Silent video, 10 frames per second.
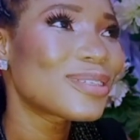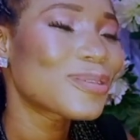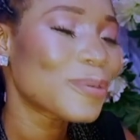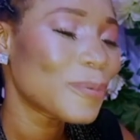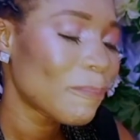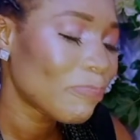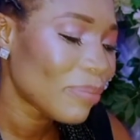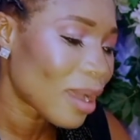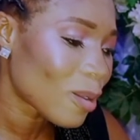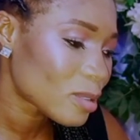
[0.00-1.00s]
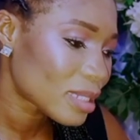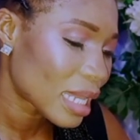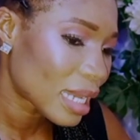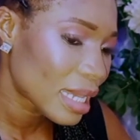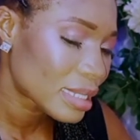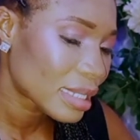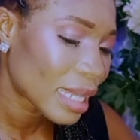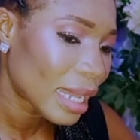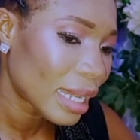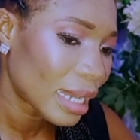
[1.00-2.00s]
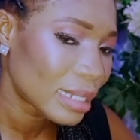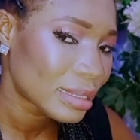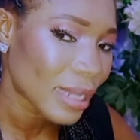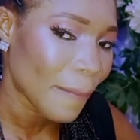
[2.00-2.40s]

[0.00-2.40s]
So that was the lesson I learned.